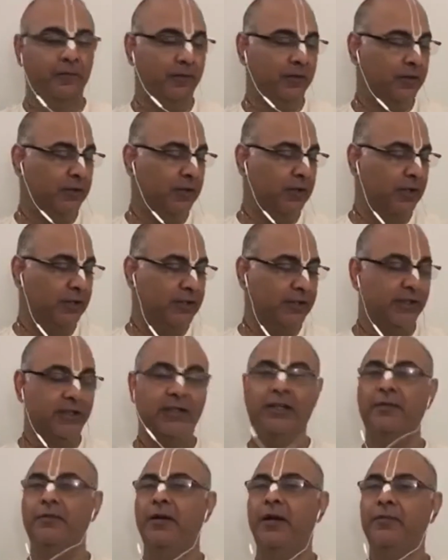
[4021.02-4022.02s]
Lord
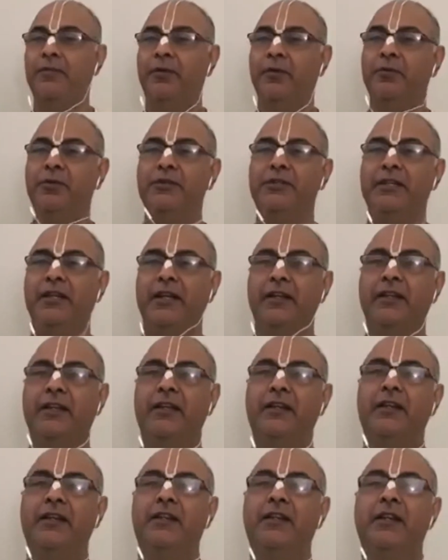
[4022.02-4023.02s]
Chaitanya Mahaprabhu said
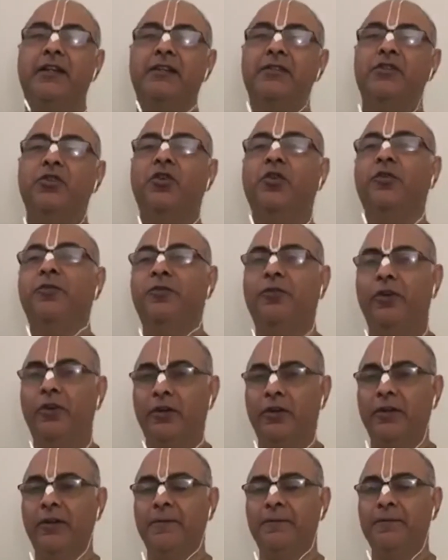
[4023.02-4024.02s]
that it has no fault.